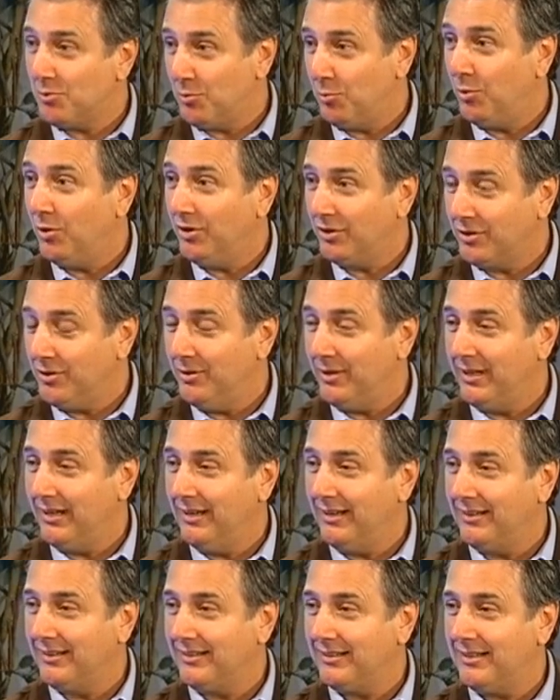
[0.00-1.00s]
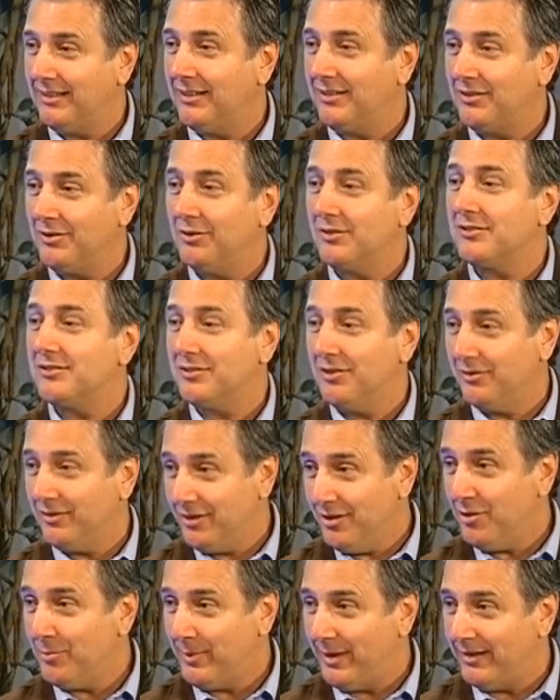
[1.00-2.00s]
world going on that adults right. don't
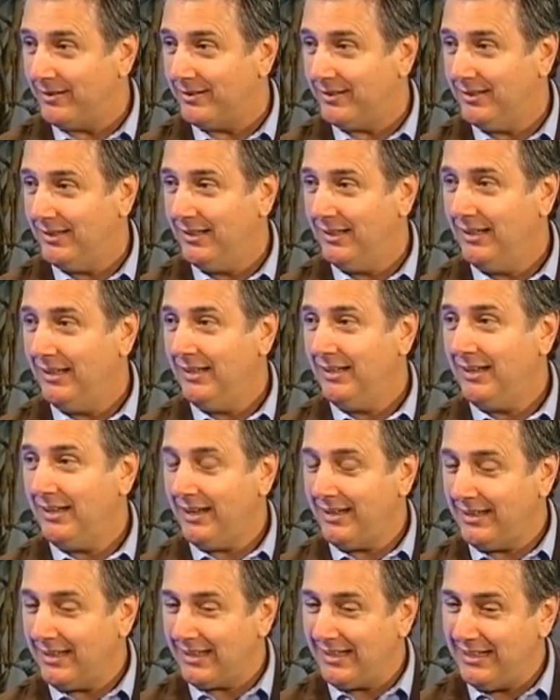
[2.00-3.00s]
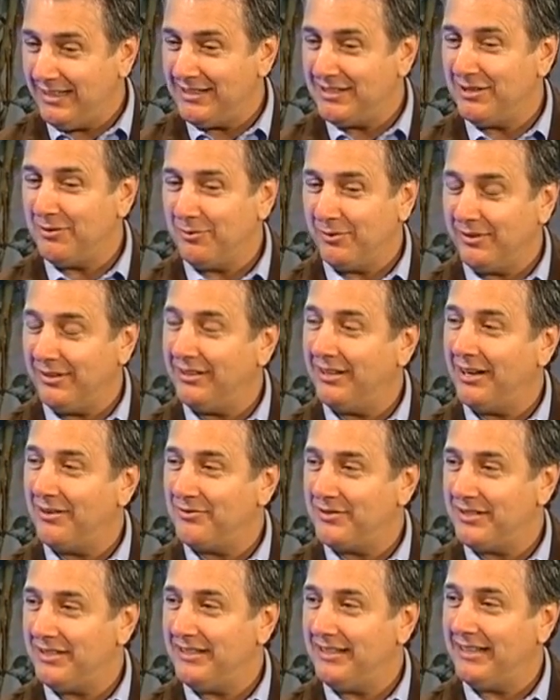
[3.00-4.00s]
know about. And the kids that, that I've
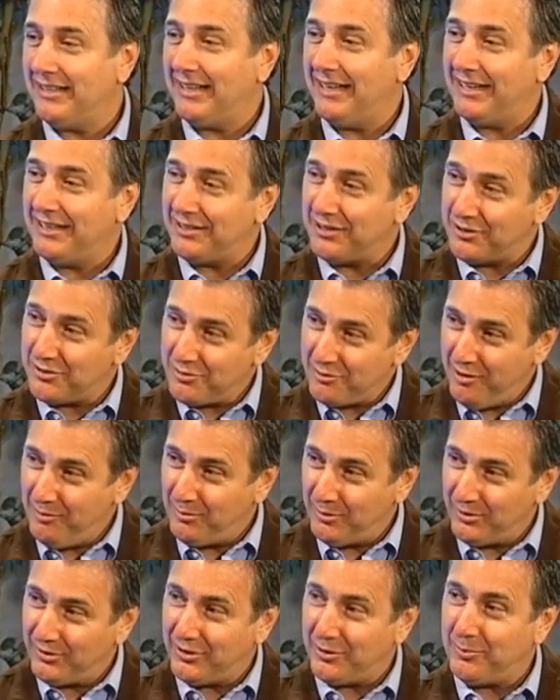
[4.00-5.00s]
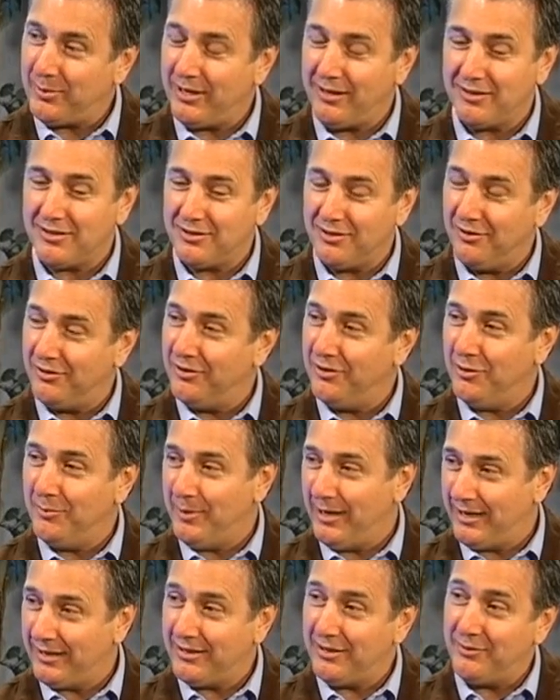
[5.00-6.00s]
seen that get into trouble, their parents don't know
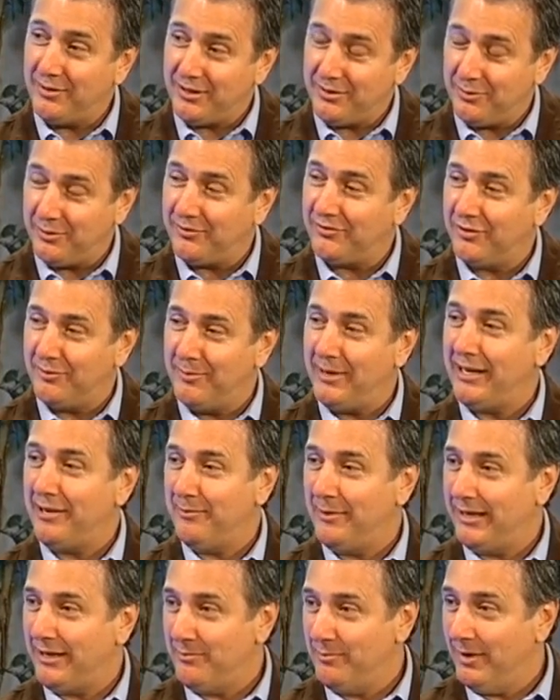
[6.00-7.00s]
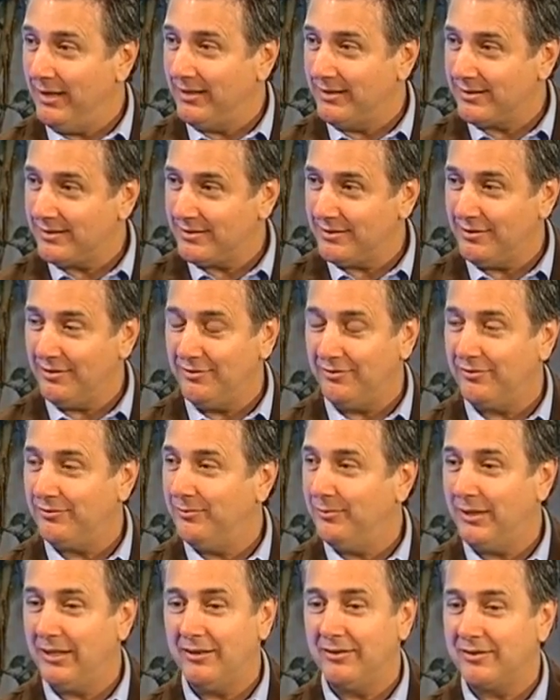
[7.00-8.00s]
about and they're into it for many, many months of
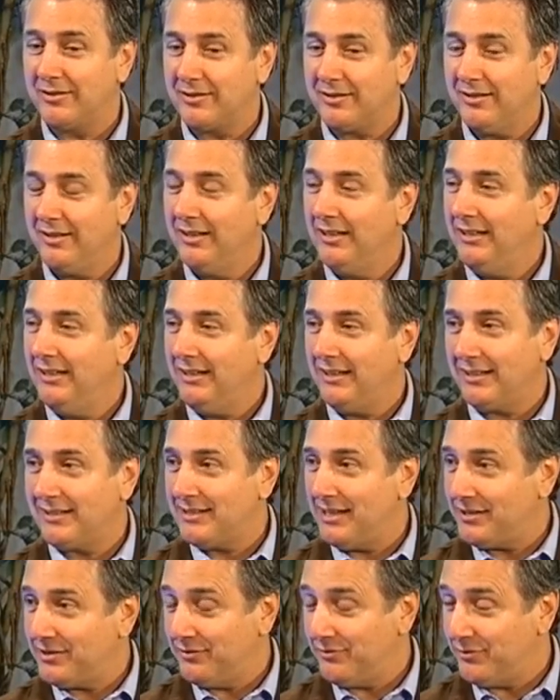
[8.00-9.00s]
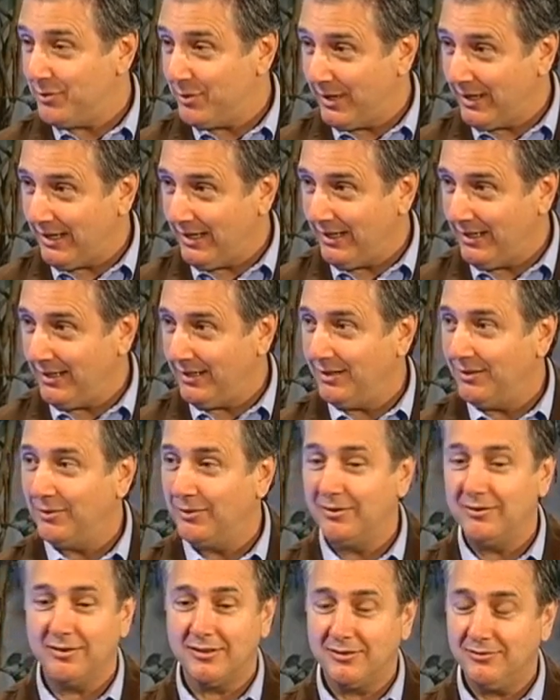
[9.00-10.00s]
whether it's excessive drinking
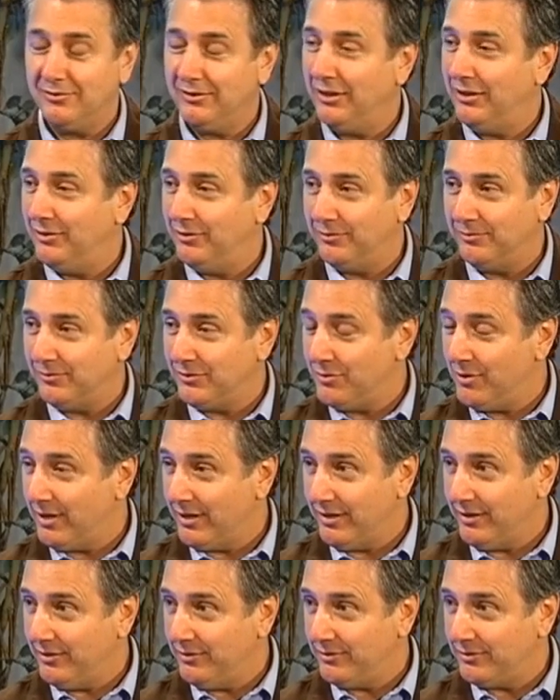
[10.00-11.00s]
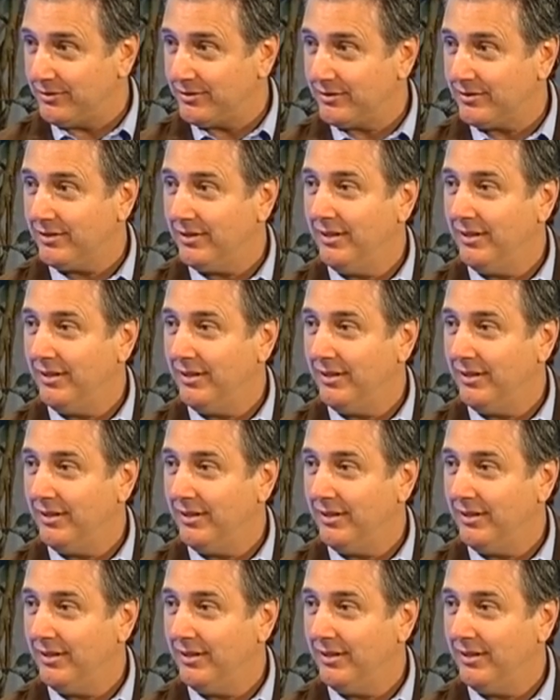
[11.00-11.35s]
or you know drug use